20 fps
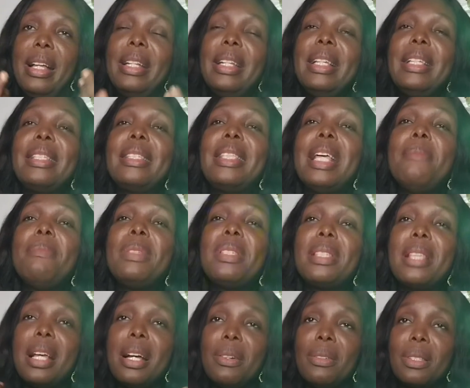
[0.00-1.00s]
the stem
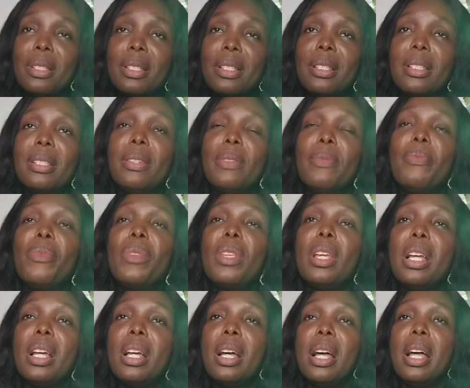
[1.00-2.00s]
cells,
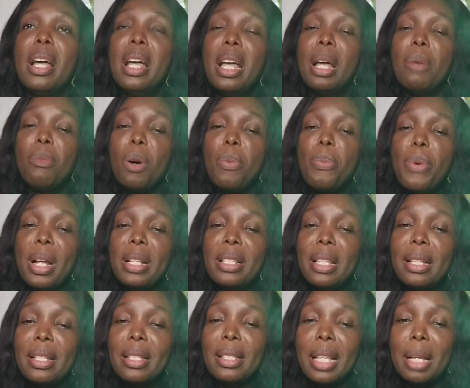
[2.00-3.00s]

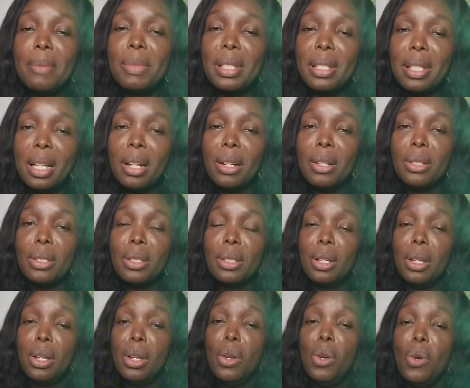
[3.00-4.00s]
hemopoietic stem cells,
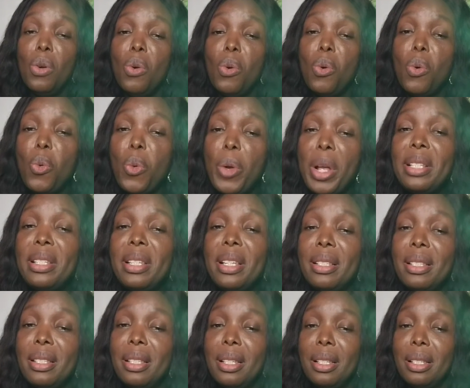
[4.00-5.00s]
which
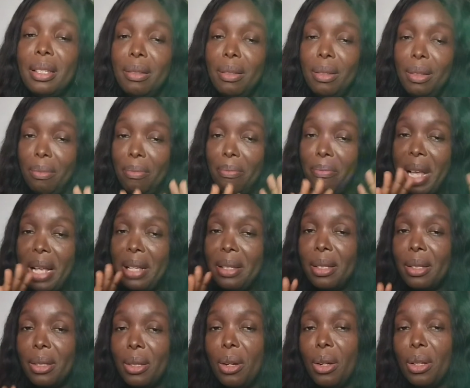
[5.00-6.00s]
is the main
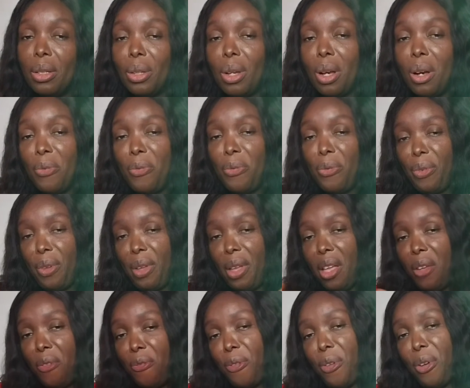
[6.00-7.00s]
source of
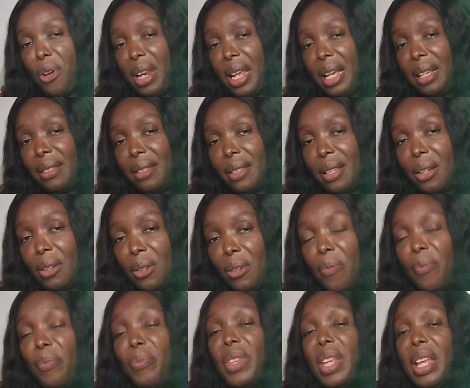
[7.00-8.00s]
every other cell,
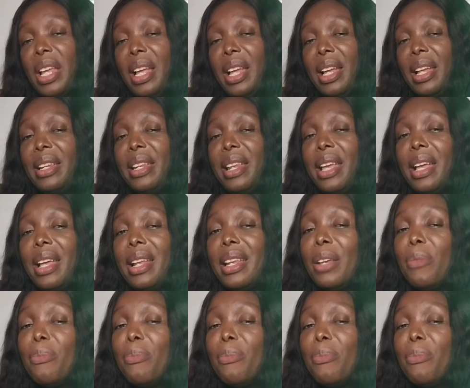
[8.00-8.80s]
the